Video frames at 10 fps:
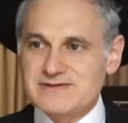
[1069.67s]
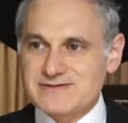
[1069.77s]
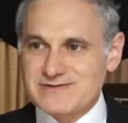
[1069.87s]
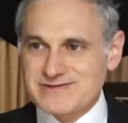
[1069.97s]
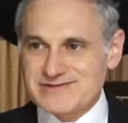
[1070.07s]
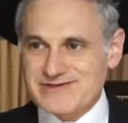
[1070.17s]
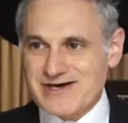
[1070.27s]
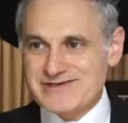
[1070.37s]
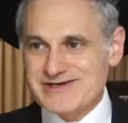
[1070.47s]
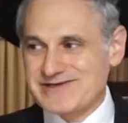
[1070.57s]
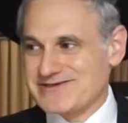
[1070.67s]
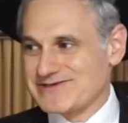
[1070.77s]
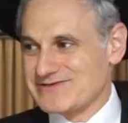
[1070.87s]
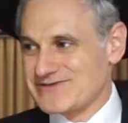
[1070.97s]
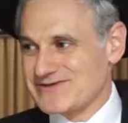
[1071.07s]
It's a tiny, tiny,
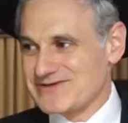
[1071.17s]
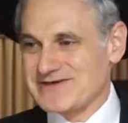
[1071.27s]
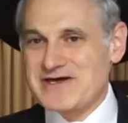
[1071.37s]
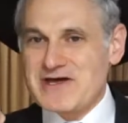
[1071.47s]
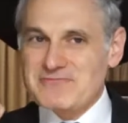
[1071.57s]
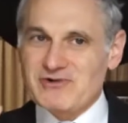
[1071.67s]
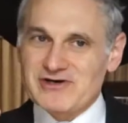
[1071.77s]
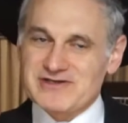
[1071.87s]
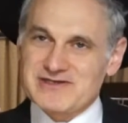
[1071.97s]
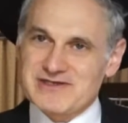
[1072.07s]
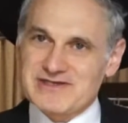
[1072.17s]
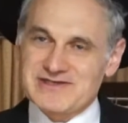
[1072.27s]
tiny little thing. But